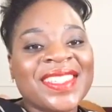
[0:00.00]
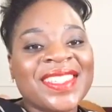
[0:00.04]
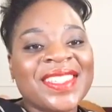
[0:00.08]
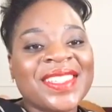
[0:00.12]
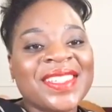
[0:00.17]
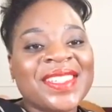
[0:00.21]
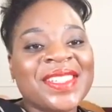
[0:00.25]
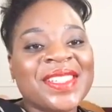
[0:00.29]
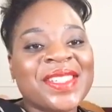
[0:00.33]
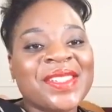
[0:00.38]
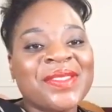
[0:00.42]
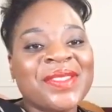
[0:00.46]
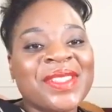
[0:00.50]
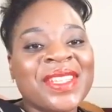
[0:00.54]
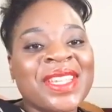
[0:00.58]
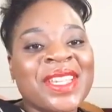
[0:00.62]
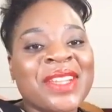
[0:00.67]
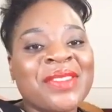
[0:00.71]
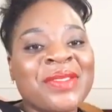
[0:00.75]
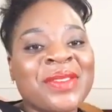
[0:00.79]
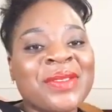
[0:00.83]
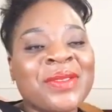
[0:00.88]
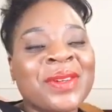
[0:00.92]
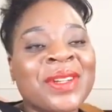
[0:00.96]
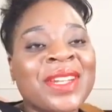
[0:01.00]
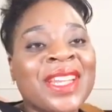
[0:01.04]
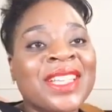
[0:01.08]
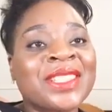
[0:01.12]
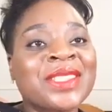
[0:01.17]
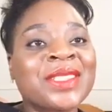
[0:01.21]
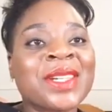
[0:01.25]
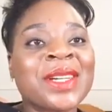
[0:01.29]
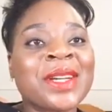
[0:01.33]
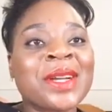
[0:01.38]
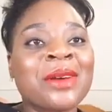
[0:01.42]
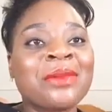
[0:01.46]
Good evening, everyone. As
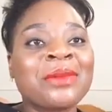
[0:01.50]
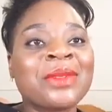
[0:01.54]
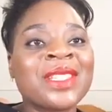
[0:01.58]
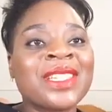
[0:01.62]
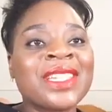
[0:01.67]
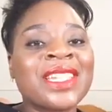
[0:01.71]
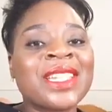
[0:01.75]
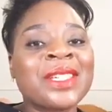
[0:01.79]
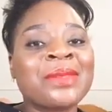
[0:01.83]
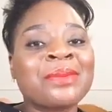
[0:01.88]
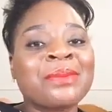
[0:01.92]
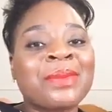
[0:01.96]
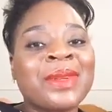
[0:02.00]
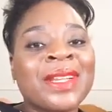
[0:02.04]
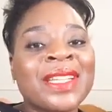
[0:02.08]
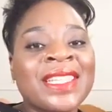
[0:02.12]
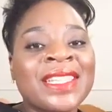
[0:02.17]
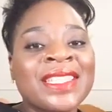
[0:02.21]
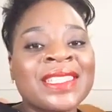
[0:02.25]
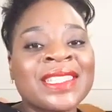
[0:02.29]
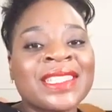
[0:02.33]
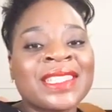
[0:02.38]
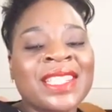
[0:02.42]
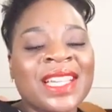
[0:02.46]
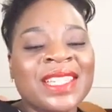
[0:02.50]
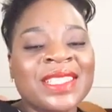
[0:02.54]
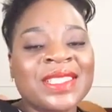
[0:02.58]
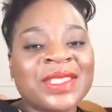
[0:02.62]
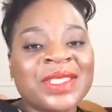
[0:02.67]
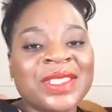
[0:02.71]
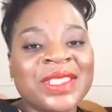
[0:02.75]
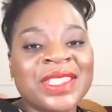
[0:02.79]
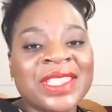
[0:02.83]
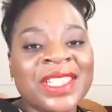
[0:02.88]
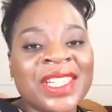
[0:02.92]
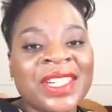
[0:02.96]
you're coming in, please start to
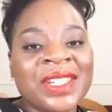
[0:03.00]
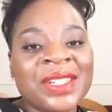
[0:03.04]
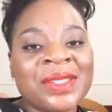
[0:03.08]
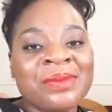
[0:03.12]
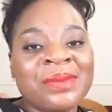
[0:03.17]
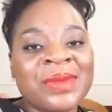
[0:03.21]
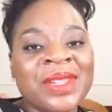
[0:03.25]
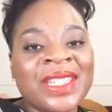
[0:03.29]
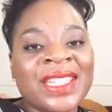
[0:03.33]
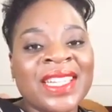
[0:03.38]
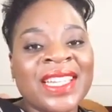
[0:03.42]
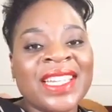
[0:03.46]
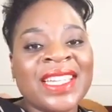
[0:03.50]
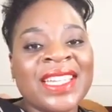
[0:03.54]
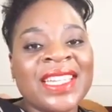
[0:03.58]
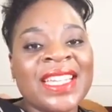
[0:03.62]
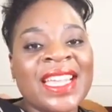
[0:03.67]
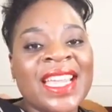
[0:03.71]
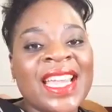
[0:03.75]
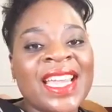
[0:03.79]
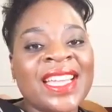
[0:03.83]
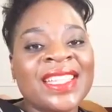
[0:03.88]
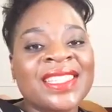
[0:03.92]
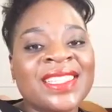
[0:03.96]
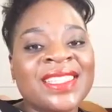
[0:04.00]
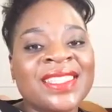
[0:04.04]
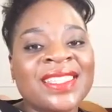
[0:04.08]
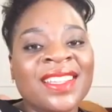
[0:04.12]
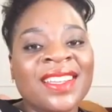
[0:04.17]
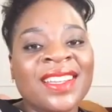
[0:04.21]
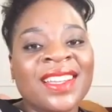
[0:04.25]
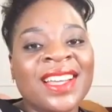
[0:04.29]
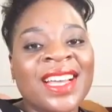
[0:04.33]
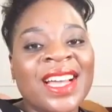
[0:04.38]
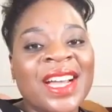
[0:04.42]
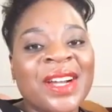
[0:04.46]
share immediately.
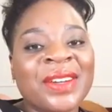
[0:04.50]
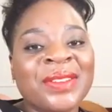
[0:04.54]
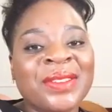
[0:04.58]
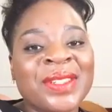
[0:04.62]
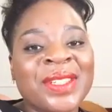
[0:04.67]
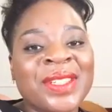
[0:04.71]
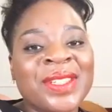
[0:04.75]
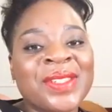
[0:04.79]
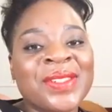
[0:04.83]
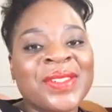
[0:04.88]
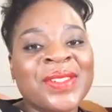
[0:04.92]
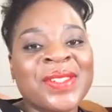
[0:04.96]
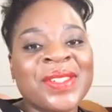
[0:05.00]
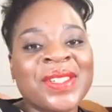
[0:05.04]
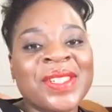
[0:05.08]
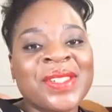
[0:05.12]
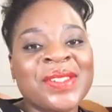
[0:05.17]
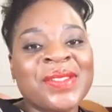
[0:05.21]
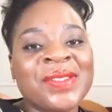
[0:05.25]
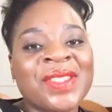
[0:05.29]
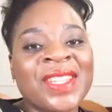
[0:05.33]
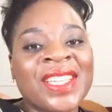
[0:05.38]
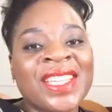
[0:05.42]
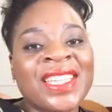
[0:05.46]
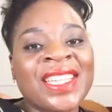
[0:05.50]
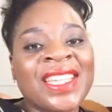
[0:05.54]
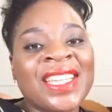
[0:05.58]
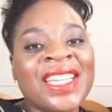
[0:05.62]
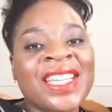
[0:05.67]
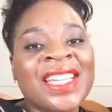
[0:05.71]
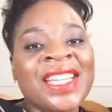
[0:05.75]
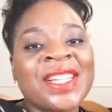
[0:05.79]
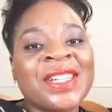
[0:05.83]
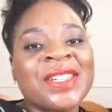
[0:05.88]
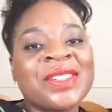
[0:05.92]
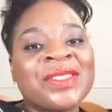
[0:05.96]
Esther, how are you? Good evening.
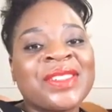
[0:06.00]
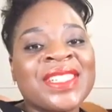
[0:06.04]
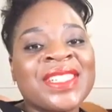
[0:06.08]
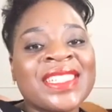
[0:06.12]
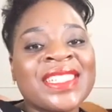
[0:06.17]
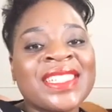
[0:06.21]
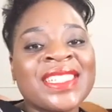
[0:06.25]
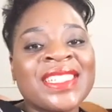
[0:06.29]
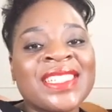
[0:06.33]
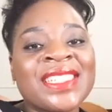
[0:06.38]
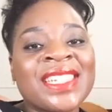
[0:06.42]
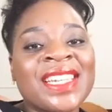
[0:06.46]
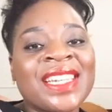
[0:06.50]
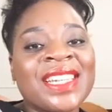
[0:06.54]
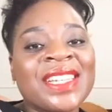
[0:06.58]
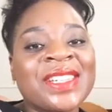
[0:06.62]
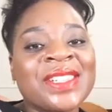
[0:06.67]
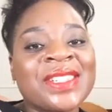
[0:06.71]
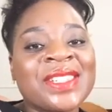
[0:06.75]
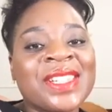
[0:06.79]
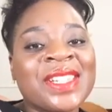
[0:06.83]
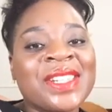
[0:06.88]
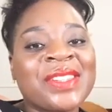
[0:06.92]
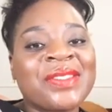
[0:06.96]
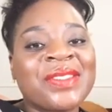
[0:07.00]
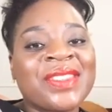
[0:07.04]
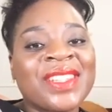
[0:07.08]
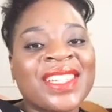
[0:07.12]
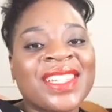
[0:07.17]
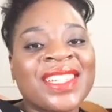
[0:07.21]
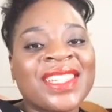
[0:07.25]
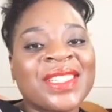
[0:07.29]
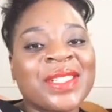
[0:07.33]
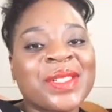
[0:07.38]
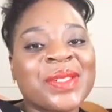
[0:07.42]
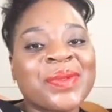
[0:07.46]
Rind, good
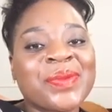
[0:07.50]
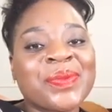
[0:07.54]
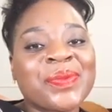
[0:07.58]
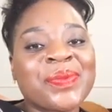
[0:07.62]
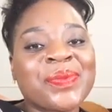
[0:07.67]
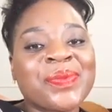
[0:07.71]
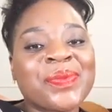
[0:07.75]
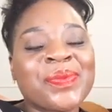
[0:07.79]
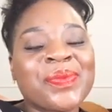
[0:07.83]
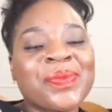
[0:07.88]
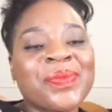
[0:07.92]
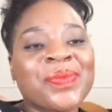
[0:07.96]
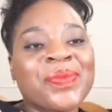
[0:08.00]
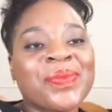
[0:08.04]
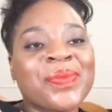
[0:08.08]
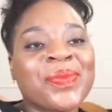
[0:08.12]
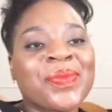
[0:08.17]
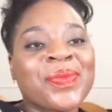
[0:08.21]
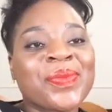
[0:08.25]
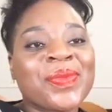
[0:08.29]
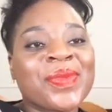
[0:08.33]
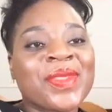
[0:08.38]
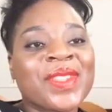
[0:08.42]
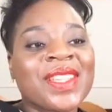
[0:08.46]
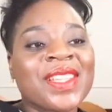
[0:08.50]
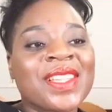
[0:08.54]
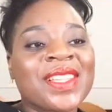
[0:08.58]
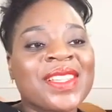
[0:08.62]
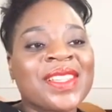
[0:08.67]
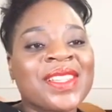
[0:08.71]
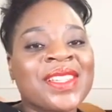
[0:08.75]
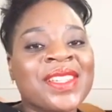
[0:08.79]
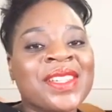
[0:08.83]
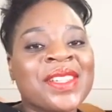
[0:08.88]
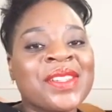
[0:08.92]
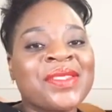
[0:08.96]
evening.
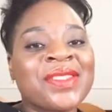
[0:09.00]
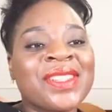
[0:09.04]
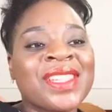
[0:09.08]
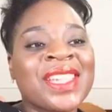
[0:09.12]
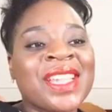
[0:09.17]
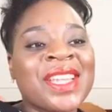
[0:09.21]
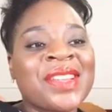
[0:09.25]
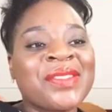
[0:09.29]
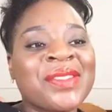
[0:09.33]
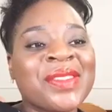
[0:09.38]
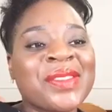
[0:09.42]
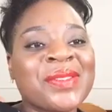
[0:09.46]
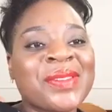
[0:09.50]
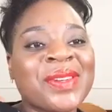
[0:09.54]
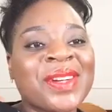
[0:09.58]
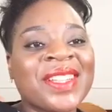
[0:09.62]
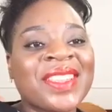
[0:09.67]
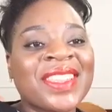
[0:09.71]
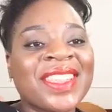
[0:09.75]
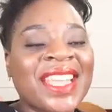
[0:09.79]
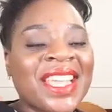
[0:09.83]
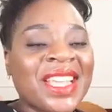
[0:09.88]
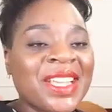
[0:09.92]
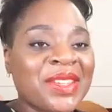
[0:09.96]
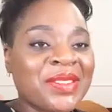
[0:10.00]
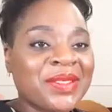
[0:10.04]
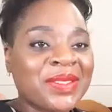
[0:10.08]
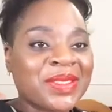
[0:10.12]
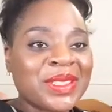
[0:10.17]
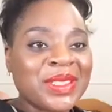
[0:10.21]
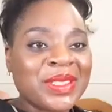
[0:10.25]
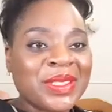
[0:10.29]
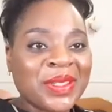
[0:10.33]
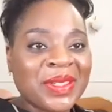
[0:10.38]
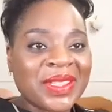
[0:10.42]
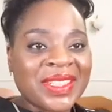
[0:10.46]
Good evening, everyone. Thank you for
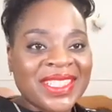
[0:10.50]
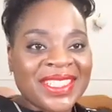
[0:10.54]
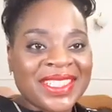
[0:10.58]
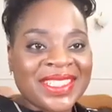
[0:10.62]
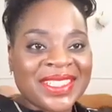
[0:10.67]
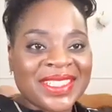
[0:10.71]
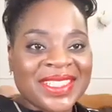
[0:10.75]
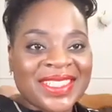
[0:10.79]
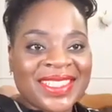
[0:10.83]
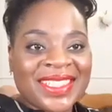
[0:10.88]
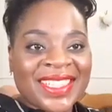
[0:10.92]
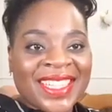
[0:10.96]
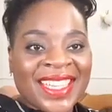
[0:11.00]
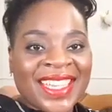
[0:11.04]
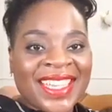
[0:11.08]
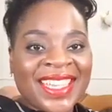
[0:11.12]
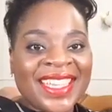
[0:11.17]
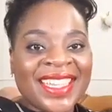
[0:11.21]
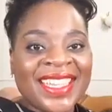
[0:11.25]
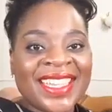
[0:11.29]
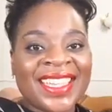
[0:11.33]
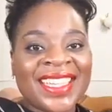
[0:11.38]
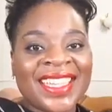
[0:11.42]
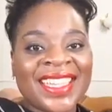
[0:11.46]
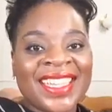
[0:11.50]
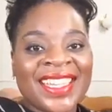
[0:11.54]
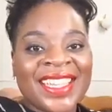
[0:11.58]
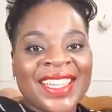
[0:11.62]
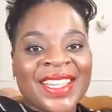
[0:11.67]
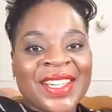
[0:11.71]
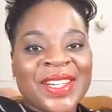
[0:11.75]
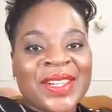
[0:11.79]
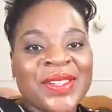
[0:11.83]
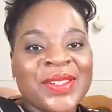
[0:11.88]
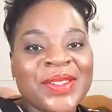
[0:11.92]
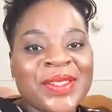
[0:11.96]
joining today.
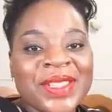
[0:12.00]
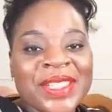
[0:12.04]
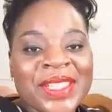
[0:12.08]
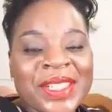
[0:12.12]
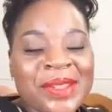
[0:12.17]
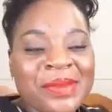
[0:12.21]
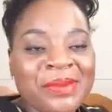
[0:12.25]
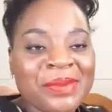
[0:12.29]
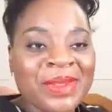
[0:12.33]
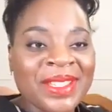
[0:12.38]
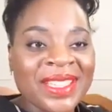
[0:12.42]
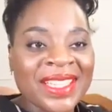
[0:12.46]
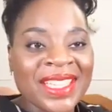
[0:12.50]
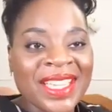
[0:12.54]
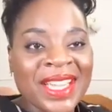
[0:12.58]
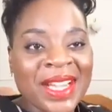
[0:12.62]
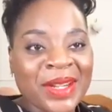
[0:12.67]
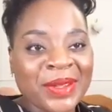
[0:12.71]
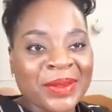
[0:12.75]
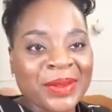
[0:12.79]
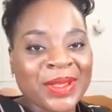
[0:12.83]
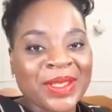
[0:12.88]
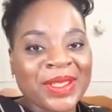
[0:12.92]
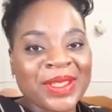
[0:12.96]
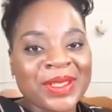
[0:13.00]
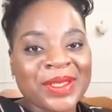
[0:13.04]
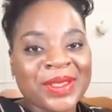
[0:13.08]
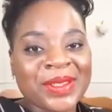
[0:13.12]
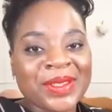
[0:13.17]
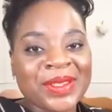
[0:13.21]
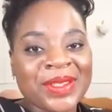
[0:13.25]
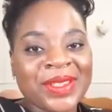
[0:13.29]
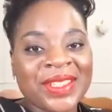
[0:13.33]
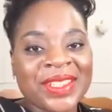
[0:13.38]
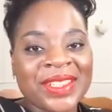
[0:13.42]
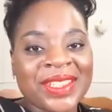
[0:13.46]
Oriyomi, how are
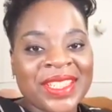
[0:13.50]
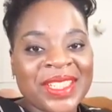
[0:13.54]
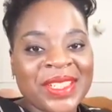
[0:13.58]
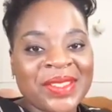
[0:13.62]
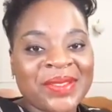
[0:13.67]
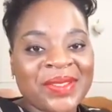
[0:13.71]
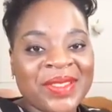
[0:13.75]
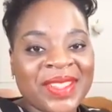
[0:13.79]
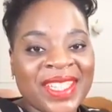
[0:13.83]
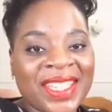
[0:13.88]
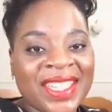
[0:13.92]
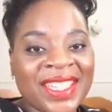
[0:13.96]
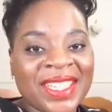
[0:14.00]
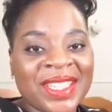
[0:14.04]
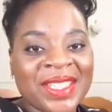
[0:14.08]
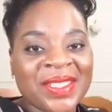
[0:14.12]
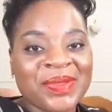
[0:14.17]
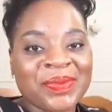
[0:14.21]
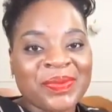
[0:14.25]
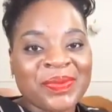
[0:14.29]
you? Good evening.